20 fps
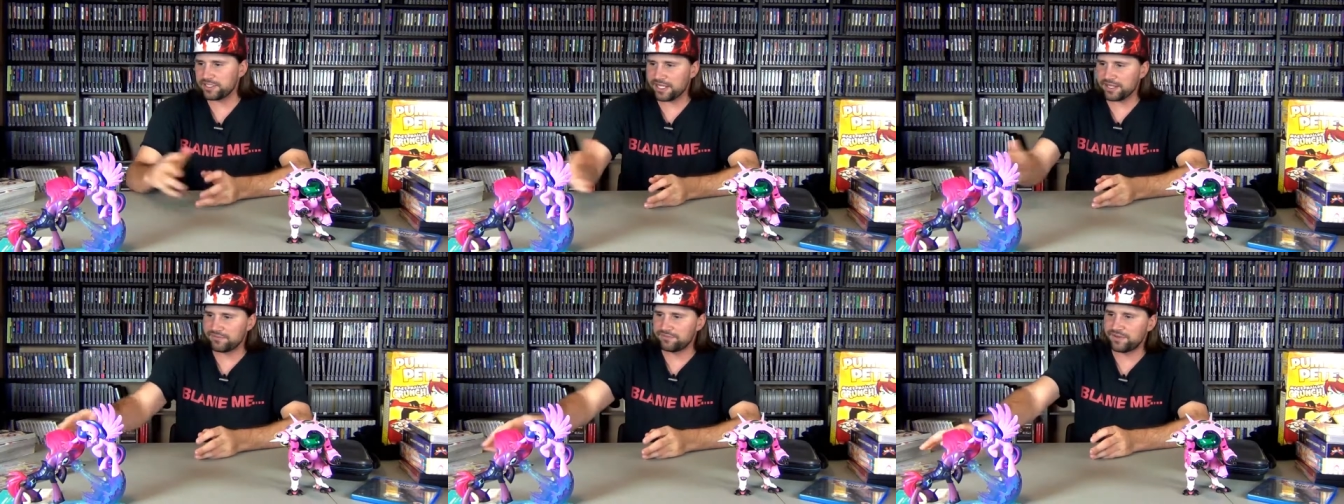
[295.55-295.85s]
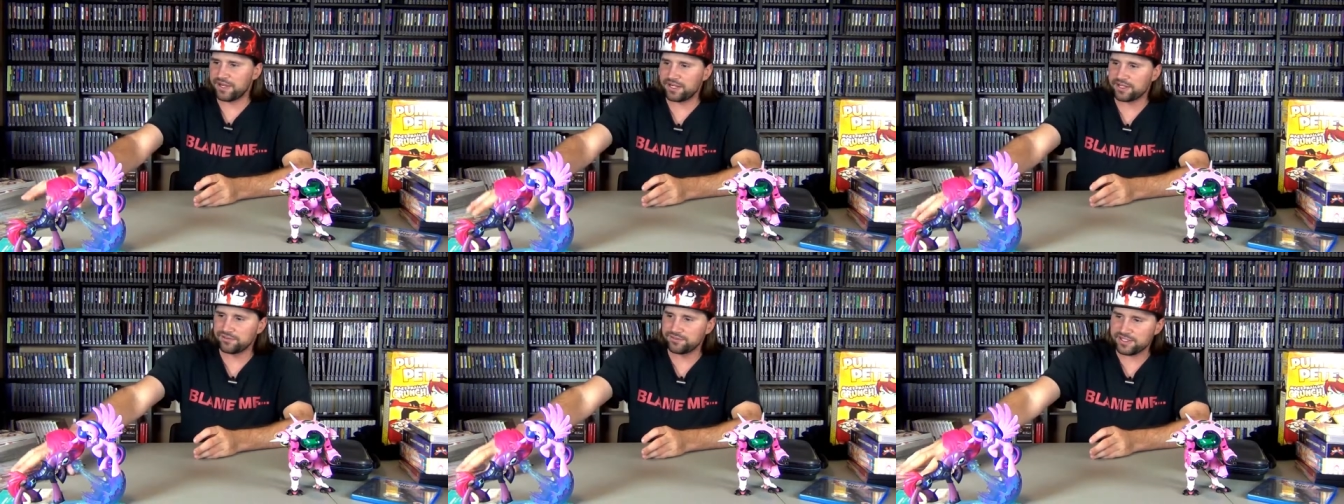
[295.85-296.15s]
I can
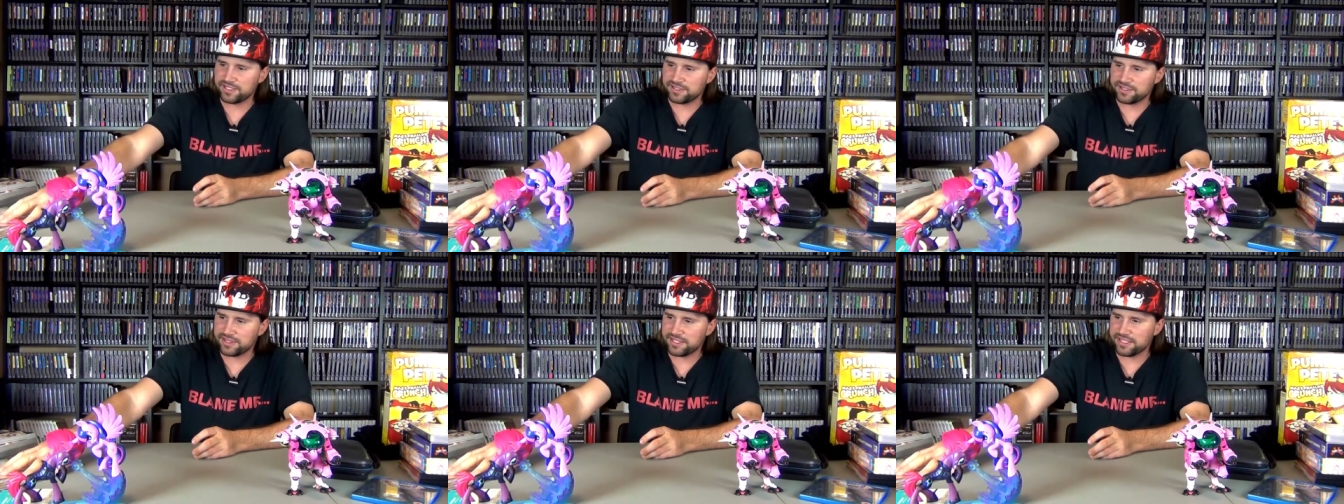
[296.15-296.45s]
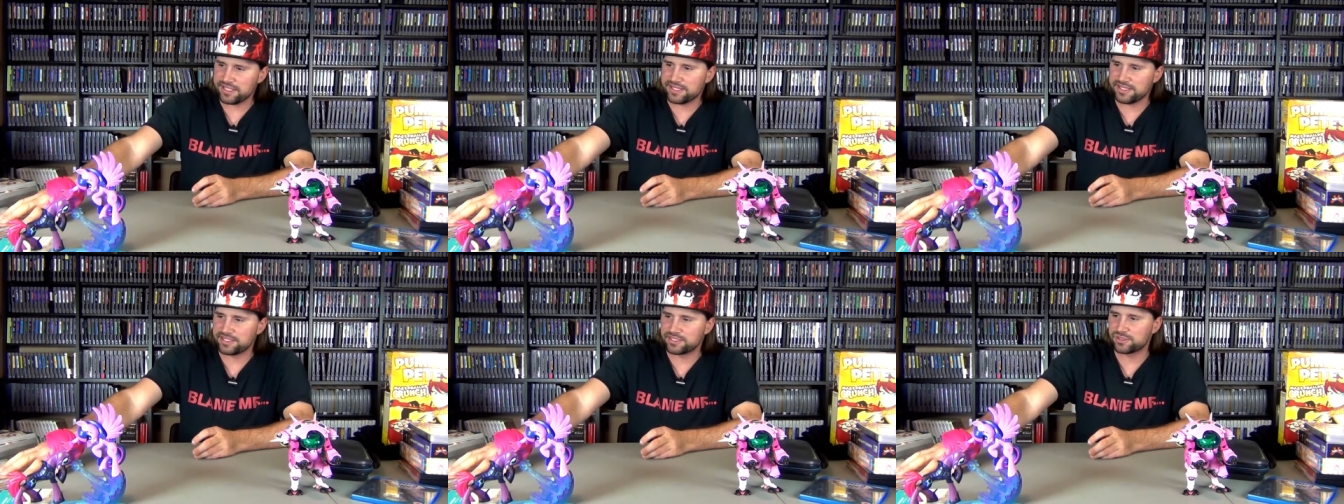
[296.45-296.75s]
finally read
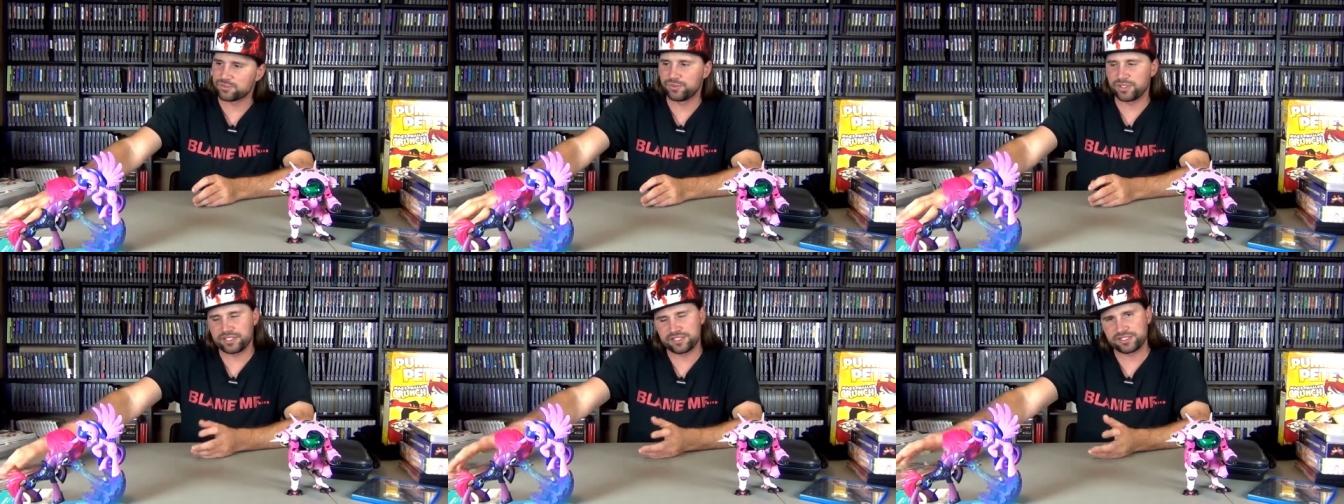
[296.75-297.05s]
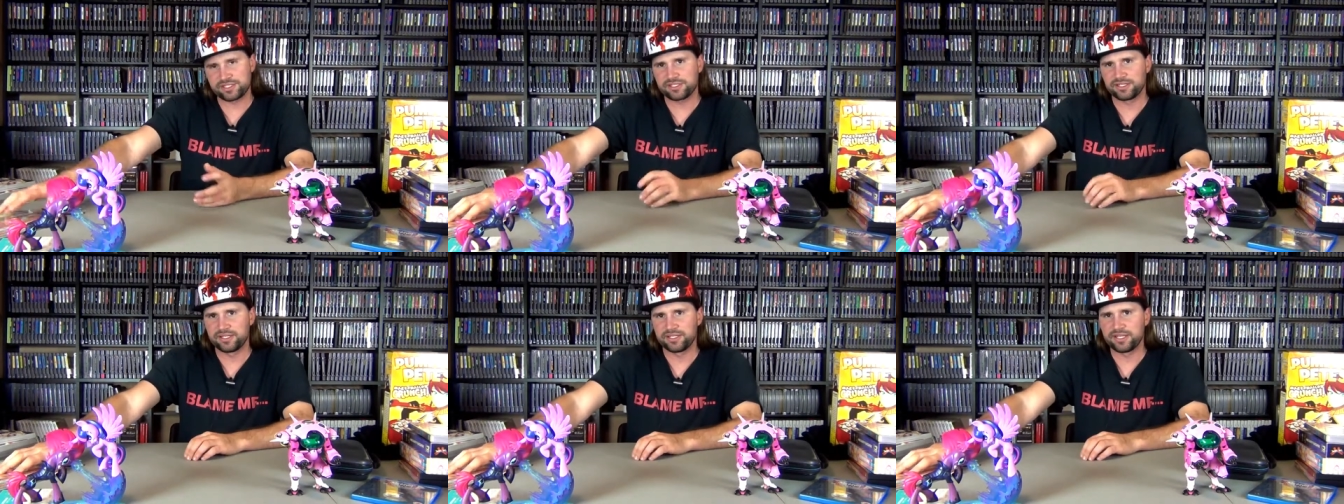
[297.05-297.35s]
these,
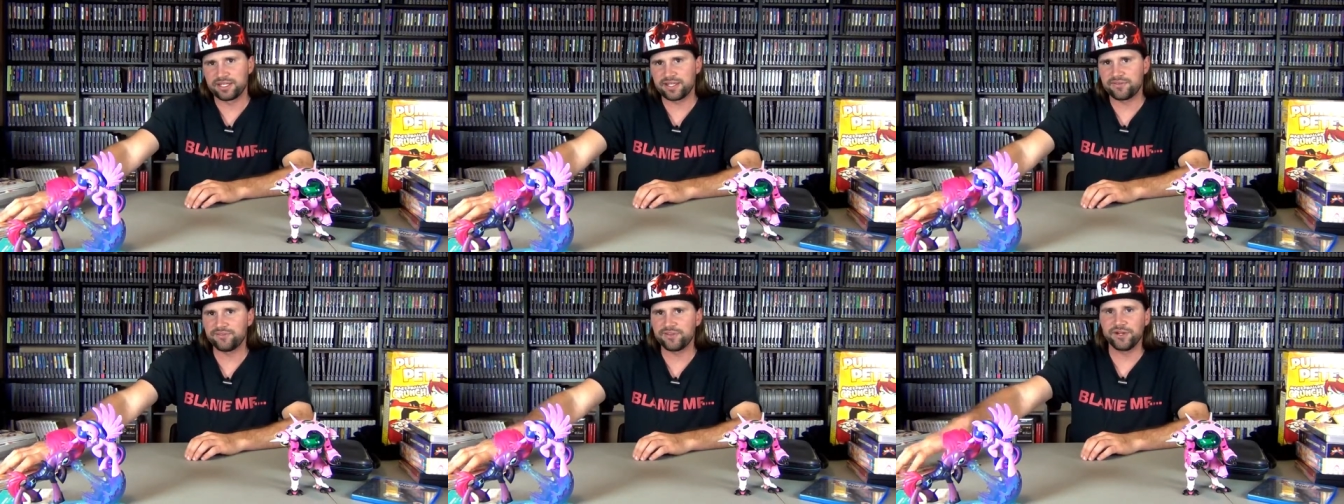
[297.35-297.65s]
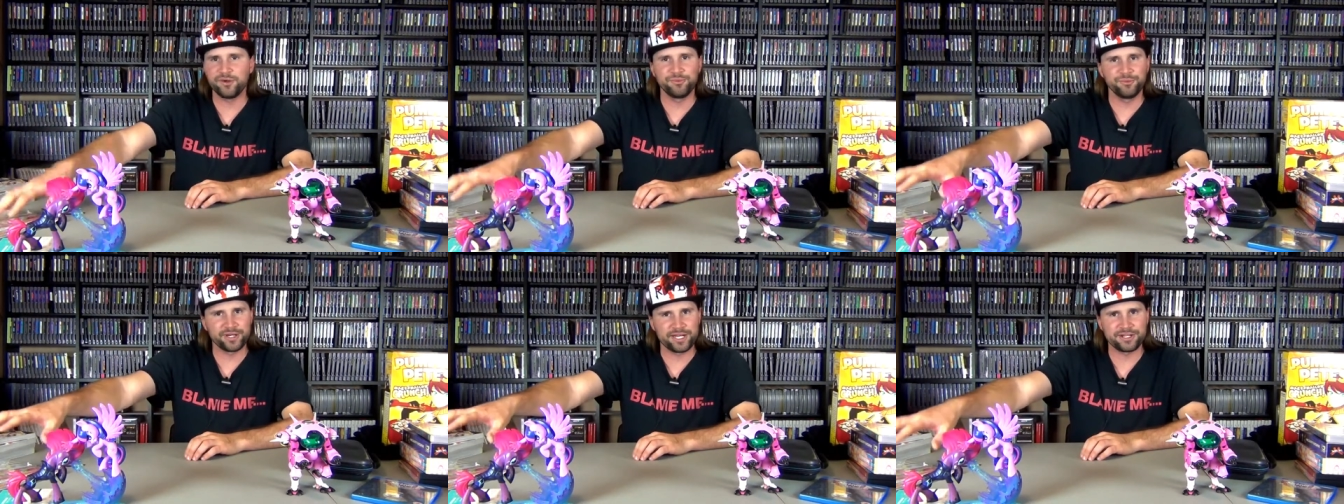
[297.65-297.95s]
which, even
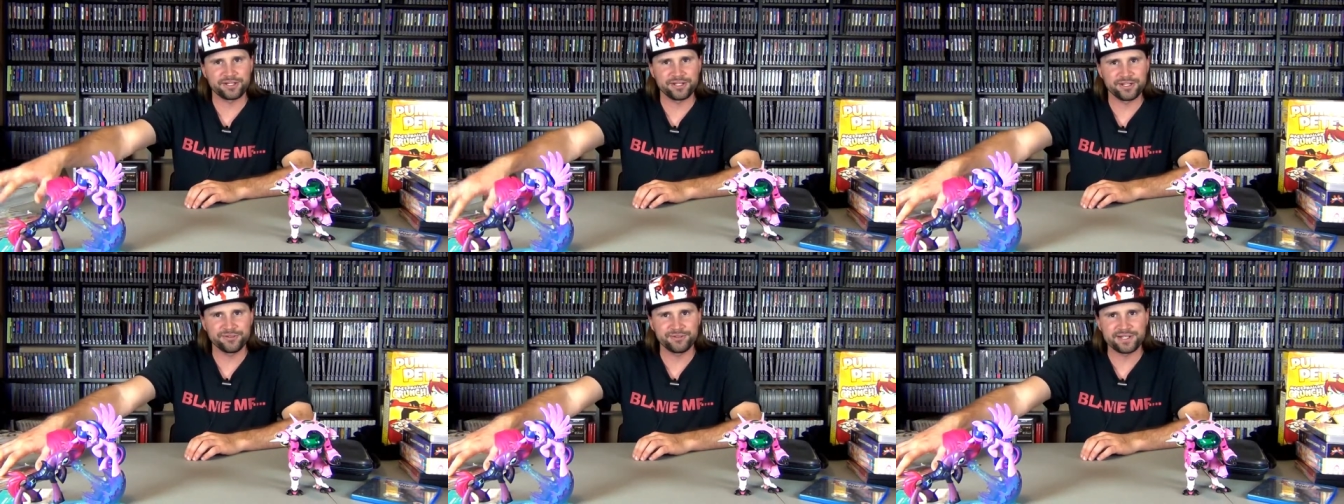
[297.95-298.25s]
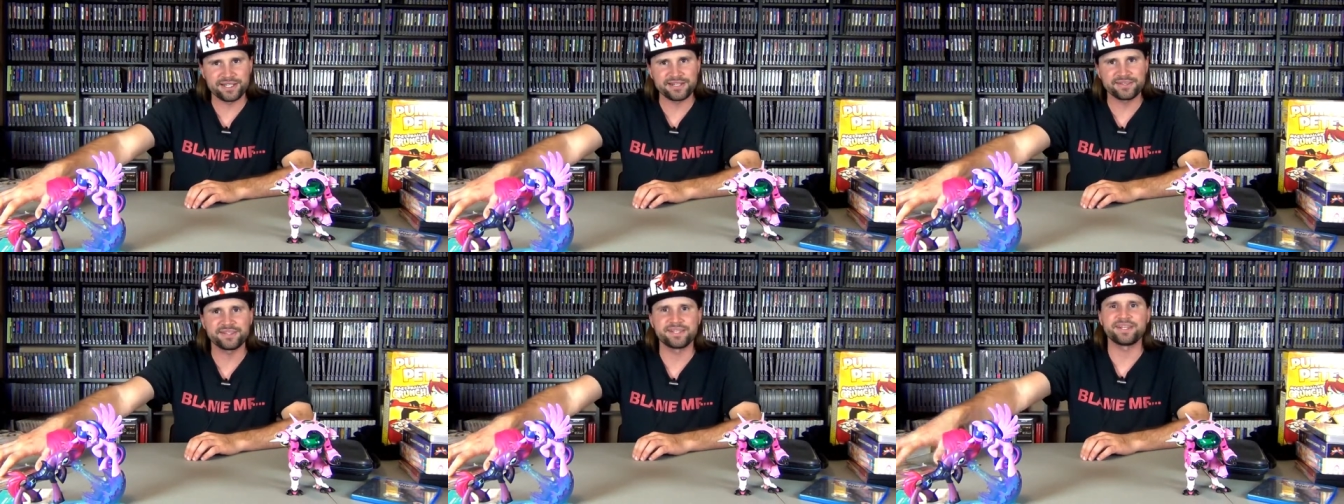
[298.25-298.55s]
though when I do
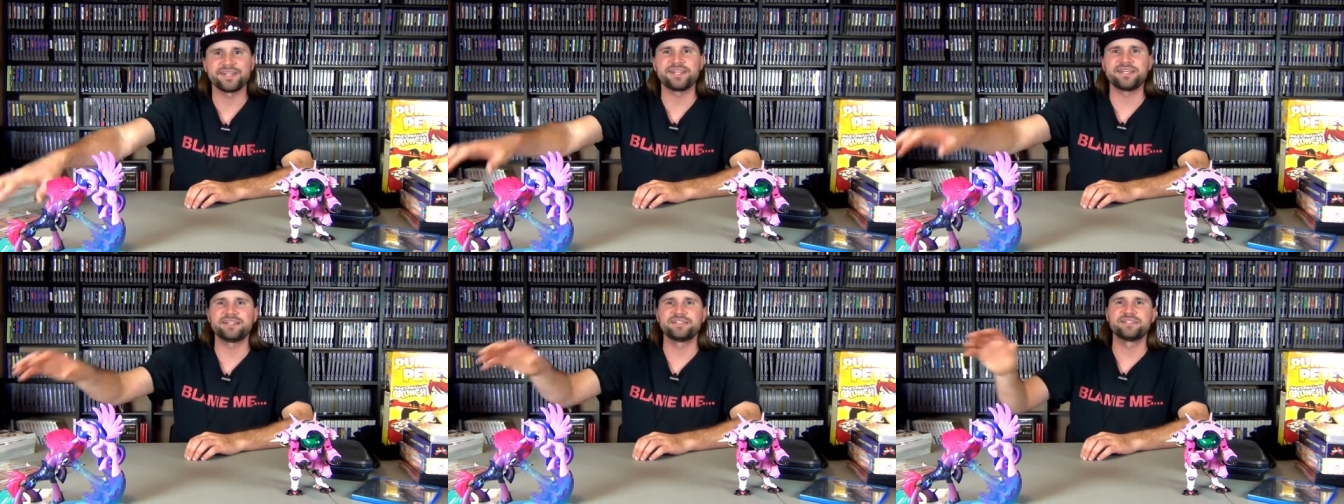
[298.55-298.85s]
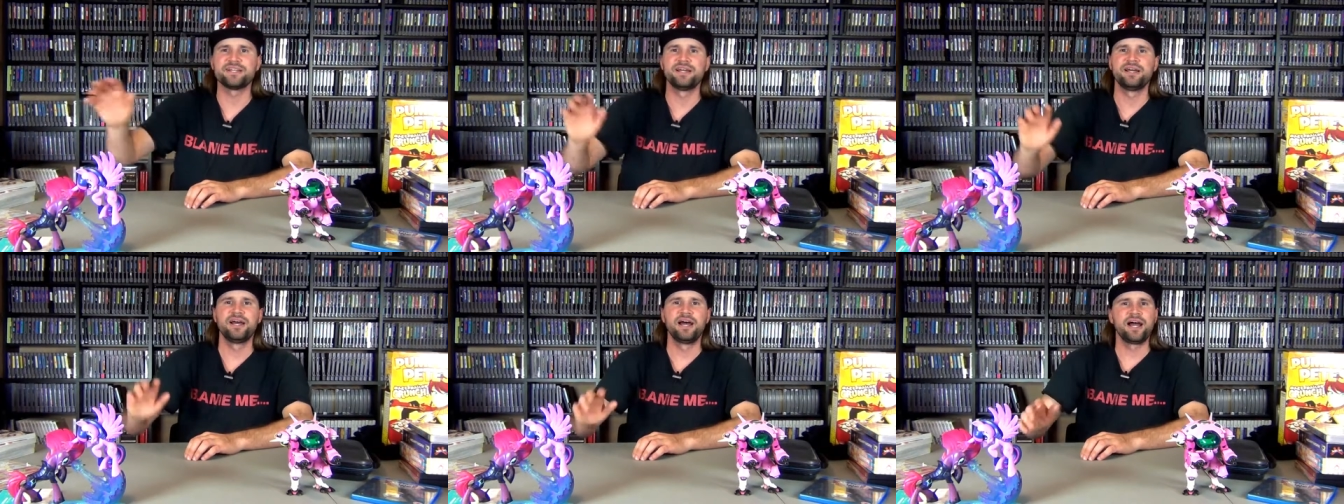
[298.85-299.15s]
read these,